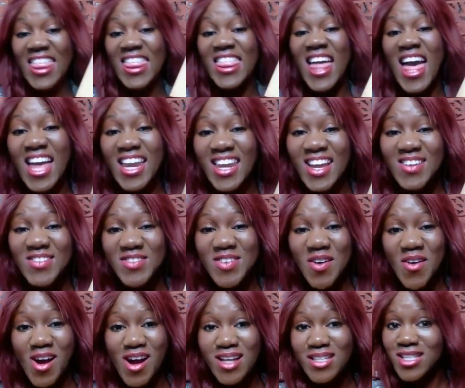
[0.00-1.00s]
Then, of
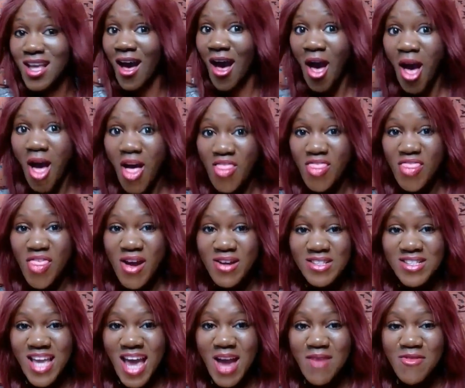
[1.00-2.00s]
course,
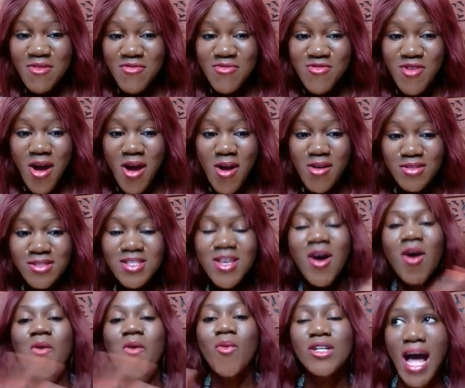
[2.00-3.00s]
there's Game of Thrones,
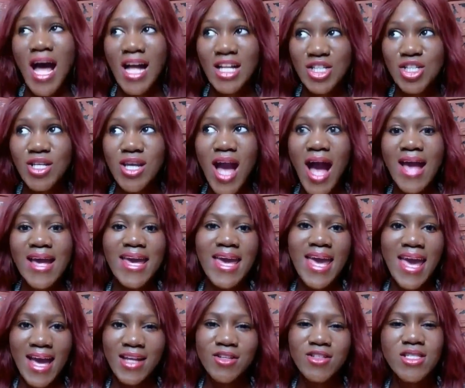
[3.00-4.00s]
which actually I
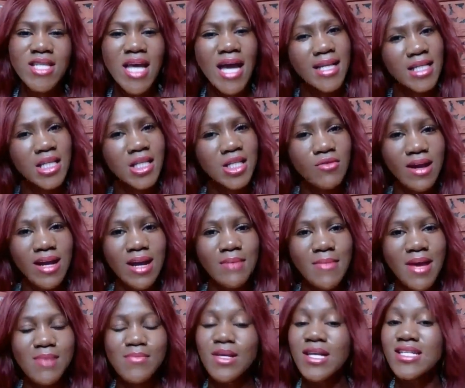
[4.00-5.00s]
can't technically
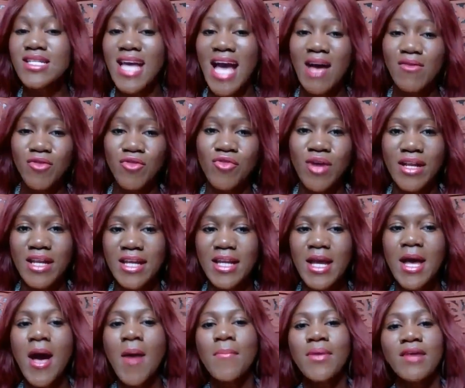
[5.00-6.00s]
recommend because I haven't read it,
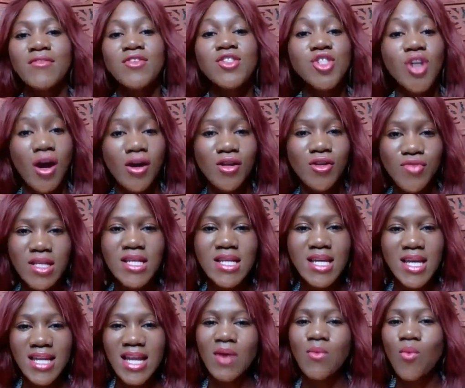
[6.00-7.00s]
but I've started
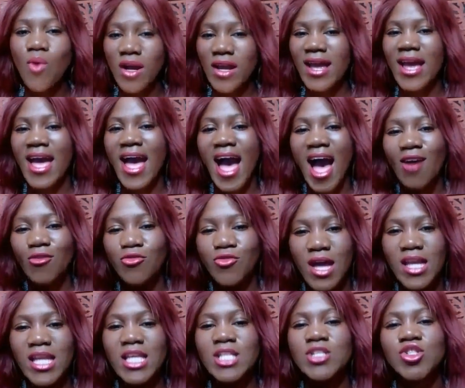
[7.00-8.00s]
reading it, and what I have
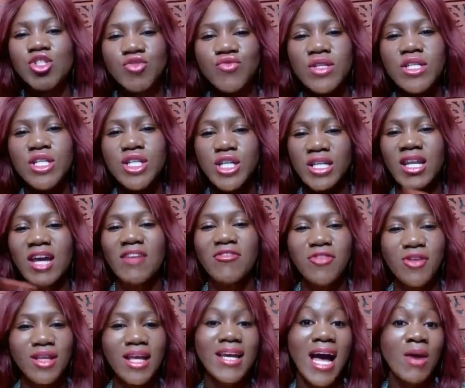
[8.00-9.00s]
read is just really good, and I
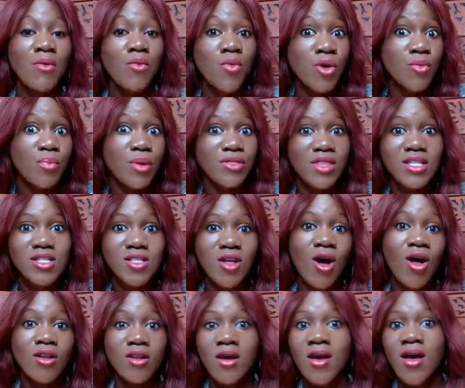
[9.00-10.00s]
feel like I would put this
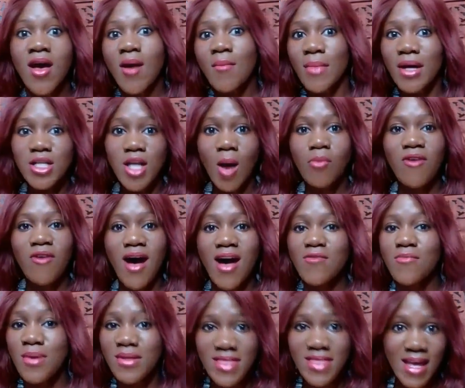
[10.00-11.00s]
on my top
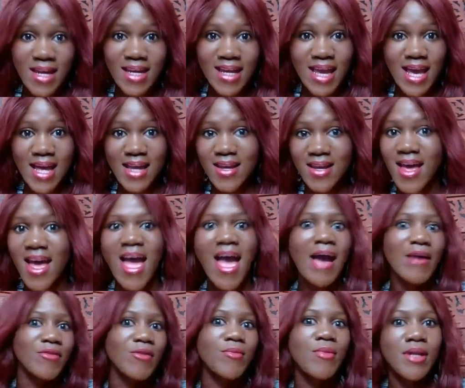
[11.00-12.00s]
5, but then again,
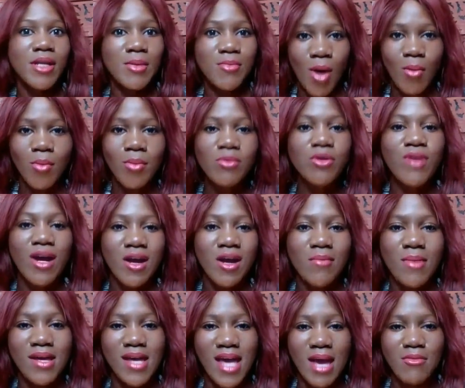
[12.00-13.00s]
everybody probably would
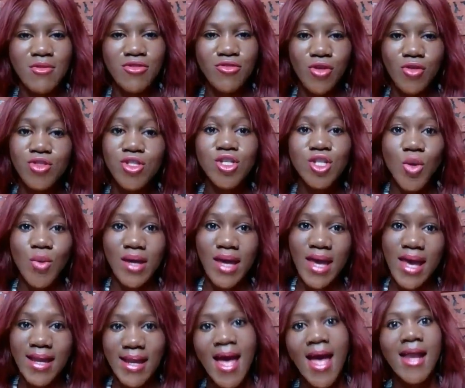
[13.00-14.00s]
recommend Game of Thrones, so
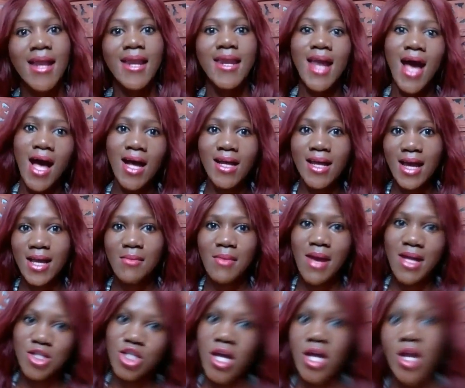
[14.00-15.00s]
again, not gonna
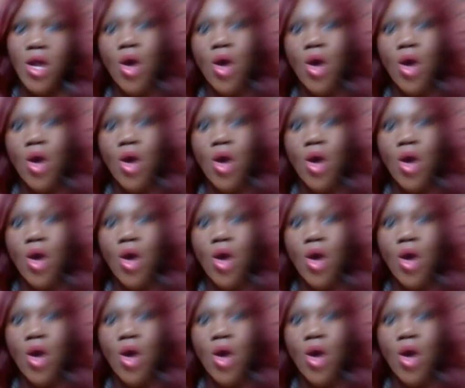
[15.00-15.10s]
mention